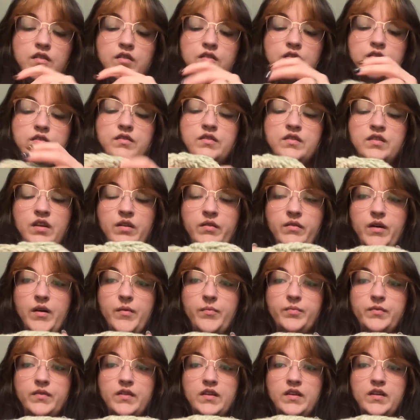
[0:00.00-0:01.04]
sew
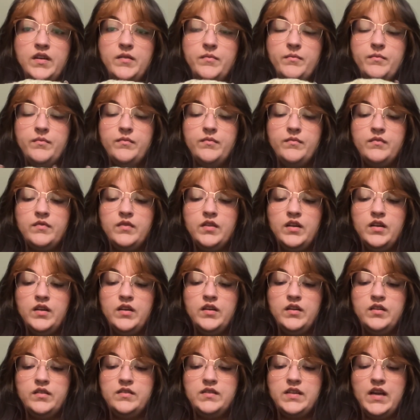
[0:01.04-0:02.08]
up
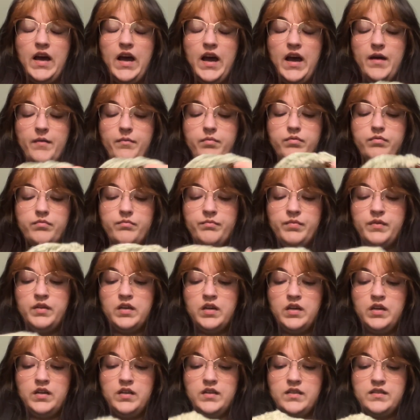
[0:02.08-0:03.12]
the top,
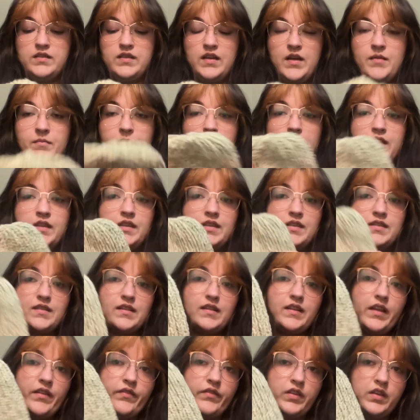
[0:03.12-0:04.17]
because I made this
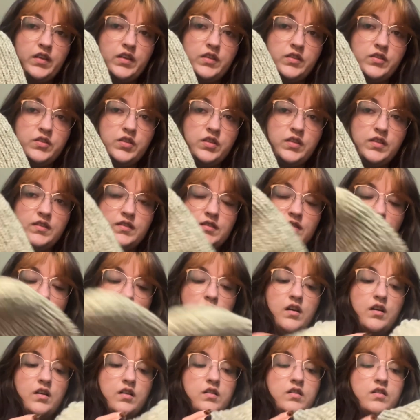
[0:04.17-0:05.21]
11 inches
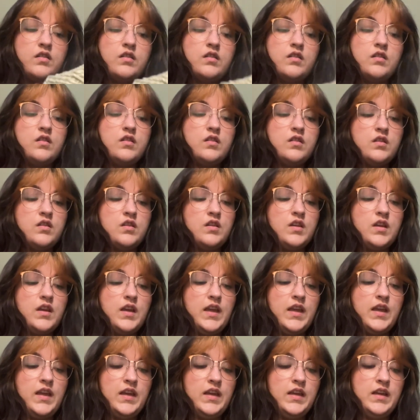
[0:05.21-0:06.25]
long
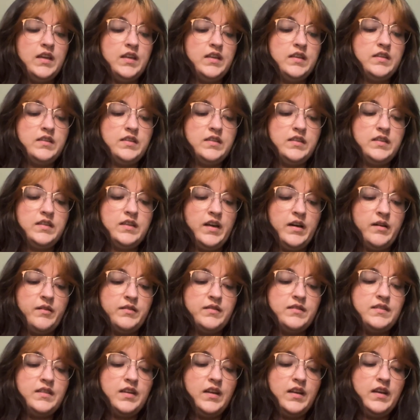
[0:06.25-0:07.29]
and now it's
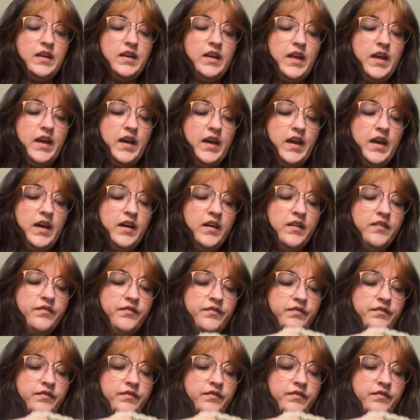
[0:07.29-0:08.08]
10.5.